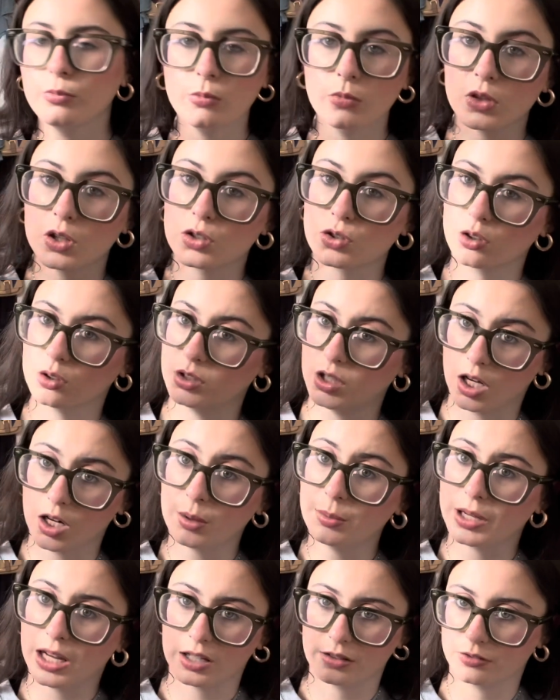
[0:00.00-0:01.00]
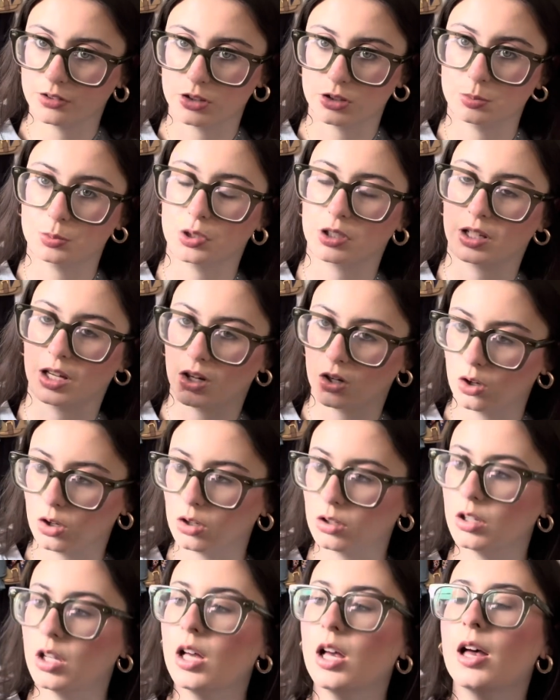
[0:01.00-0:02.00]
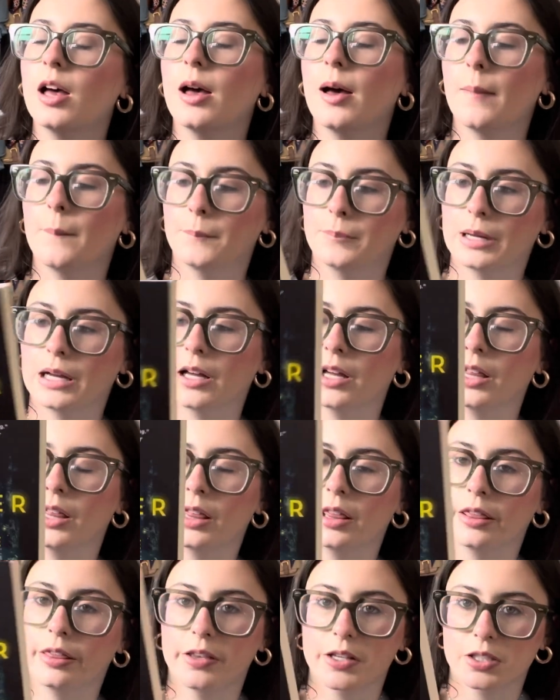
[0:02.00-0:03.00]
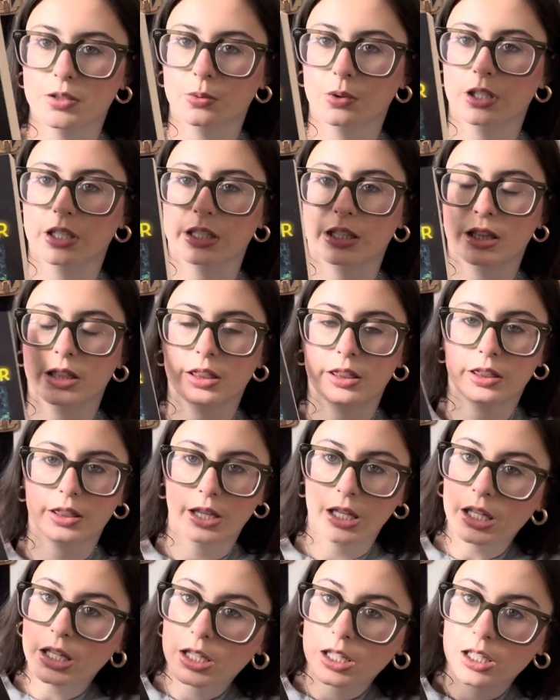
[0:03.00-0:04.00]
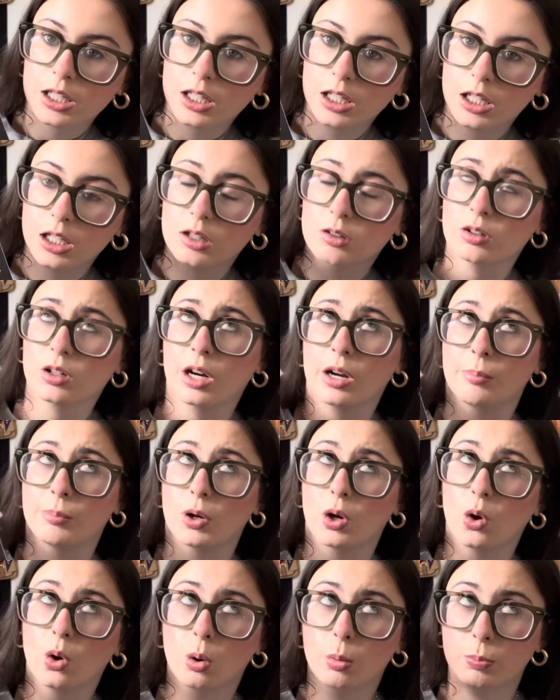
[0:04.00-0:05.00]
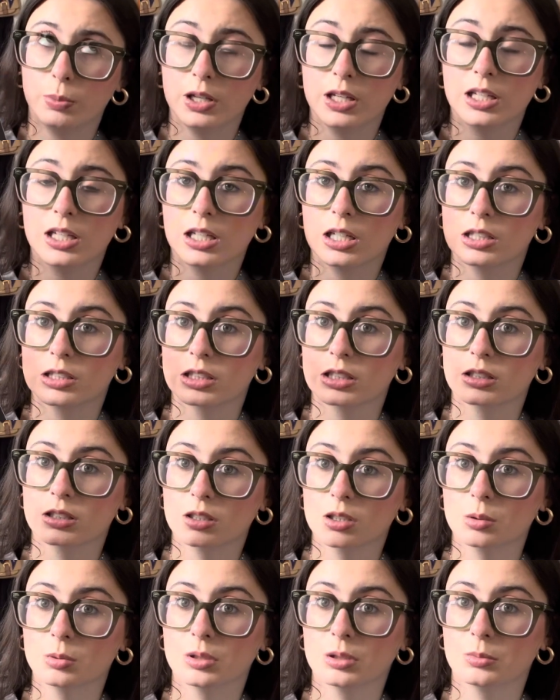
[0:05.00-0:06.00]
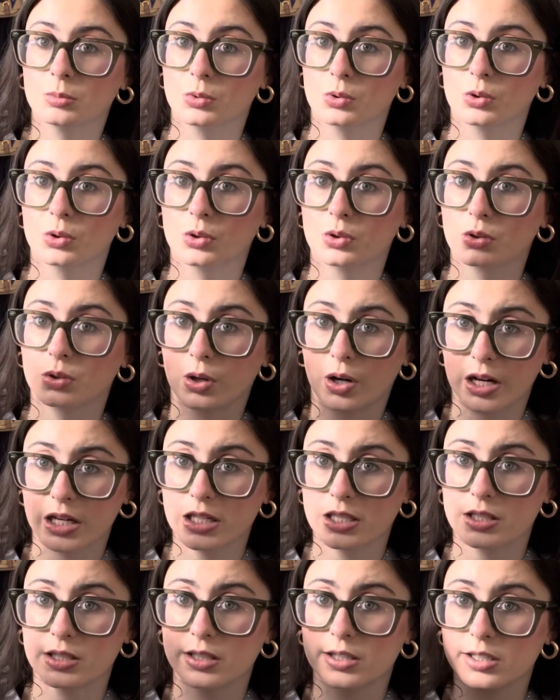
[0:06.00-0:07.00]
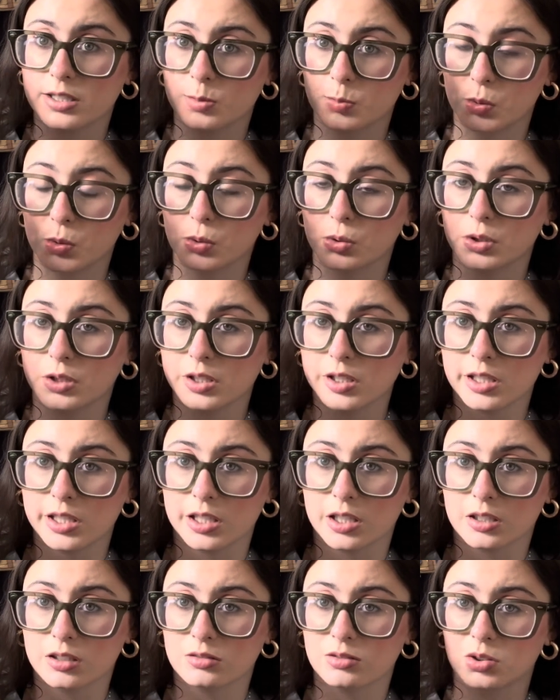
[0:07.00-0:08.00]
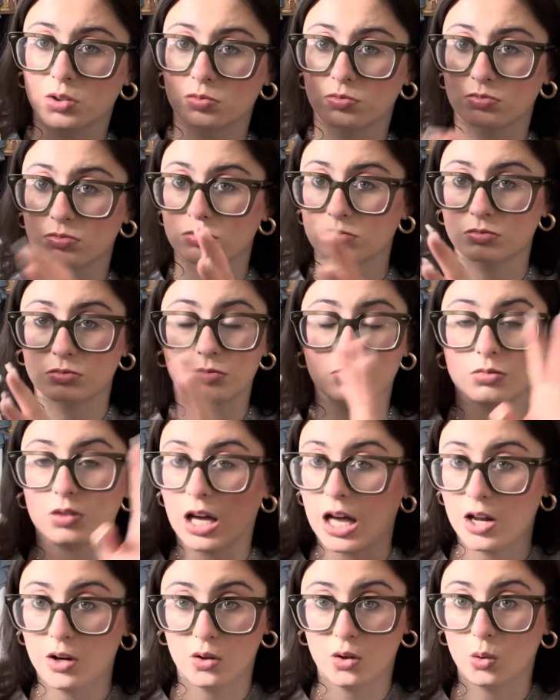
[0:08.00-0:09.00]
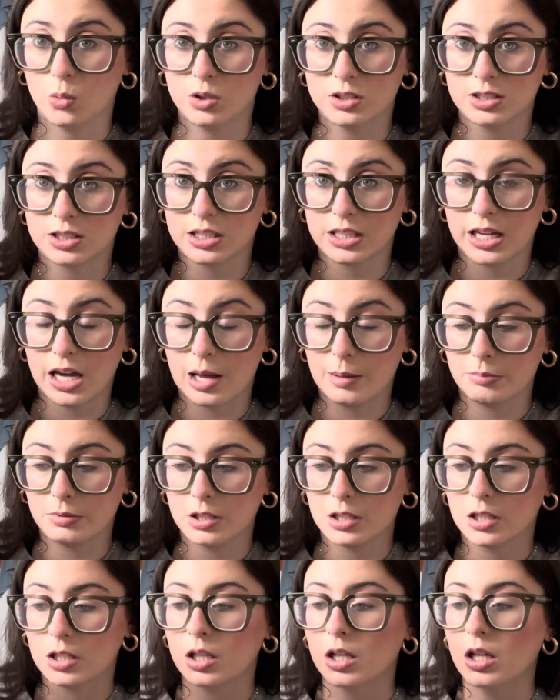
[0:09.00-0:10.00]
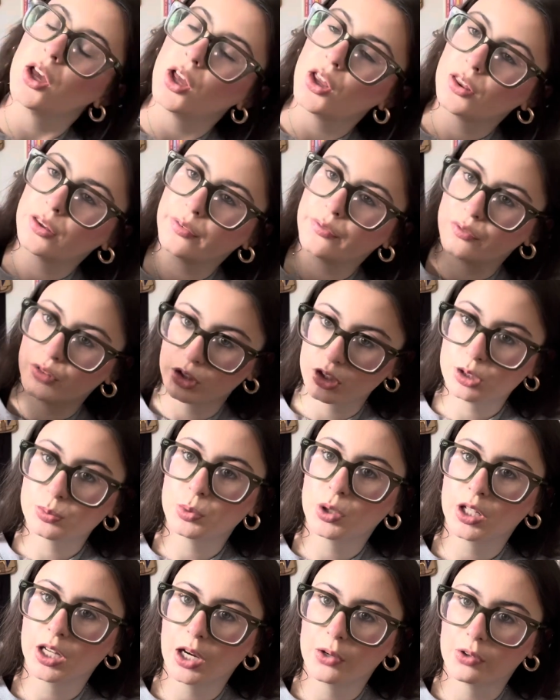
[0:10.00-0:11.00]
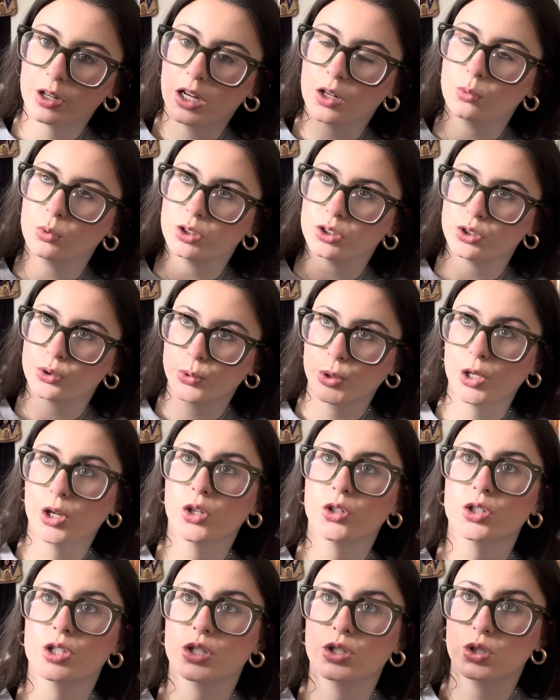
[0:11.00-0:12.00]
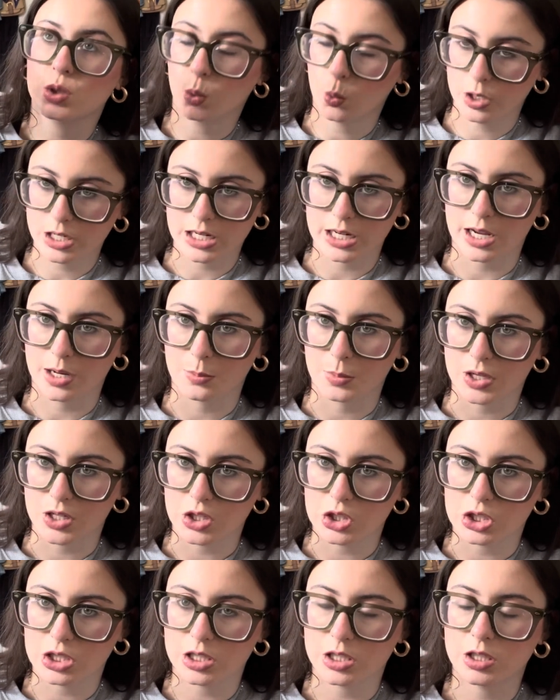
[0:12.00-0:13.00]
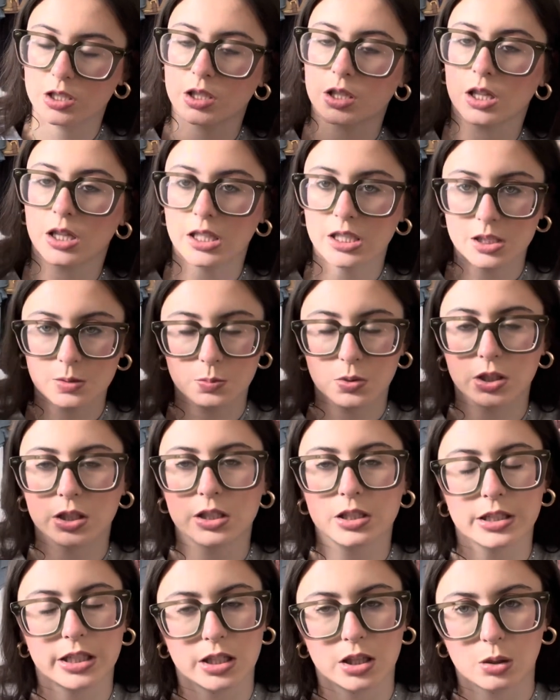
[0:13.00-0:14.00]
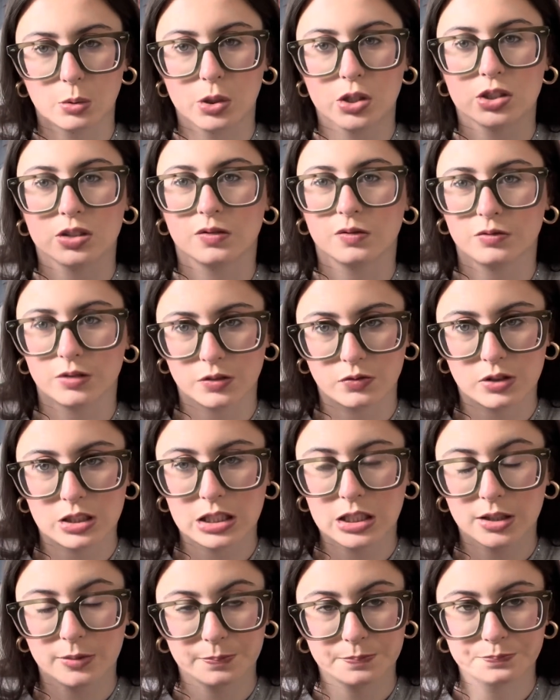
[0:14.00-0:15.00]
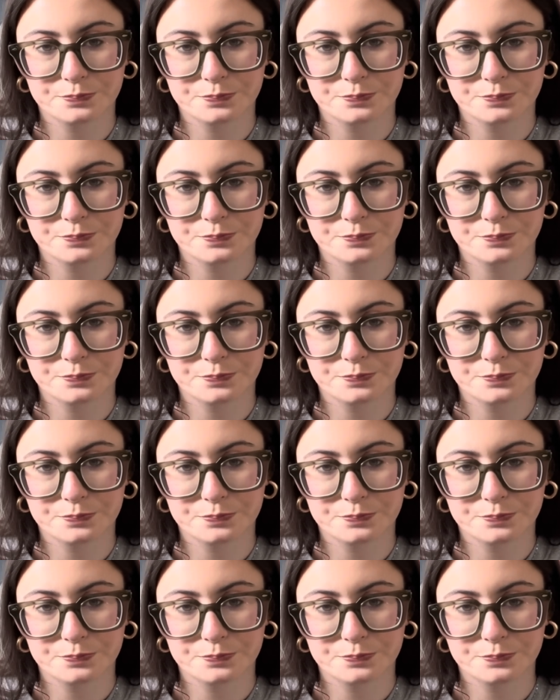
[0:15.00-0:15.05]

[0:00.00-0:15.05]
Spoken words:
So not a bad first book at all, but this one I think, or I'm hoping it's a little bit more crazy, spooky, like I don't know what's gonna happen. The first book I read was 329 pages. This book is like 350.